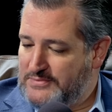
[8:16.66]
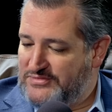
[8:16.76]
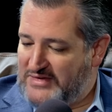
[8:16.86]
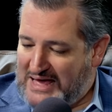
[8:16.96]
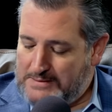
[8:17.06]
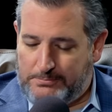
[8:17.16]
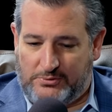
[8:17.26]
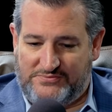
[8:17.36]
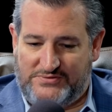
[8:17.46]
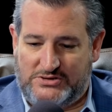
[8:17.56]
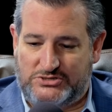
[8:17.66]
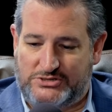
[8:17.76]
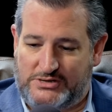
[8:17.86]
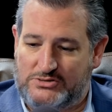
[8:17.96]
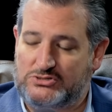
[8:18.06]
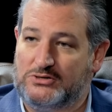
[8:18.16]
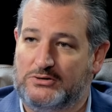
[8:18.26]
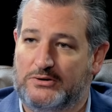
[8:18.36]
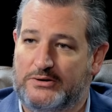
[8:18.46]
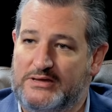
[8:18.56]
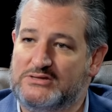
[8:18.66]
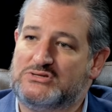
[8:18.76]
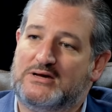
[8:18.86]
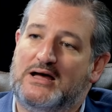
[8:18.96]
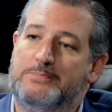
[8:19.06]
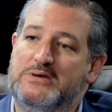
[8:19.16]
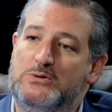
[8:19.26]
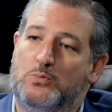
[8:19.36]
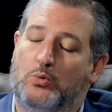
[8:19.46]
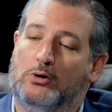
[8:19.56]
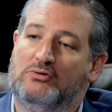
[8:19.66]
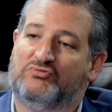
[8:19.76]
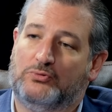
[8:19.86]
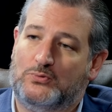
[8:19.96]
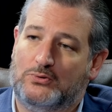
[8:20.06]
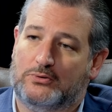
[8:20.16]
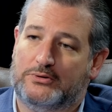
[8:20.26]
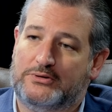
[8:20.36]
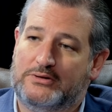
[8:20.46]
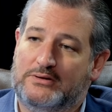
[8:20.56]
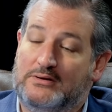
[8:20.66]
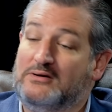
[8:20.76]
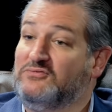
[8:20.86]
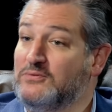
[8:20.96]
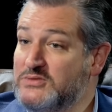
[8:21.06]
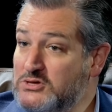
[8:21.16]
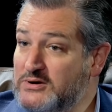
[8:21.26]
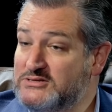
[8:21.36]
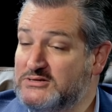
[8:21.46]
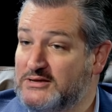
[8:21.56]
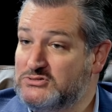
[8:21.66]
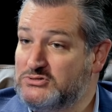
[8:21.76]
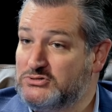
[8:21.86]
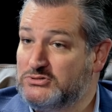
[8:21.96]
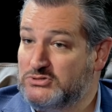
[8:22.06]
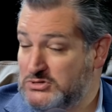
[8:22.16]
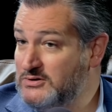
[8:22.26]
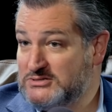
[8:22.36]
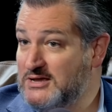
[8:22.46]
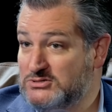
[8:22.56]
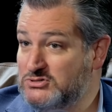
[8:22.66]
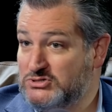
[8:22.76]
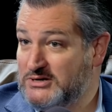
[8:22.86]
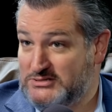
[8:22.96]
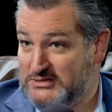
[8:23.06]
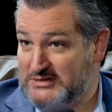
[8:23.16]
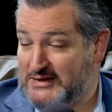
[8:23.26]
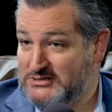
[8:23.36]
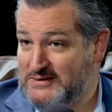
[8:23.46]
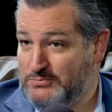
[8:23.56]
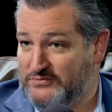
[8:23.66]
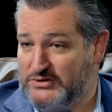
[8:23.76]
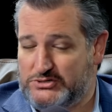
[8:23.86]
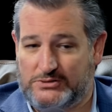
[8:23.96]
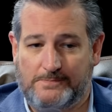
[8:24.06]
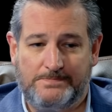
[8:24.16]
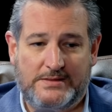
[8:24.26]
That provision, in turn, is copied word for word from the U.S. Constitution. So the U.S. Constitution has the exact same provision.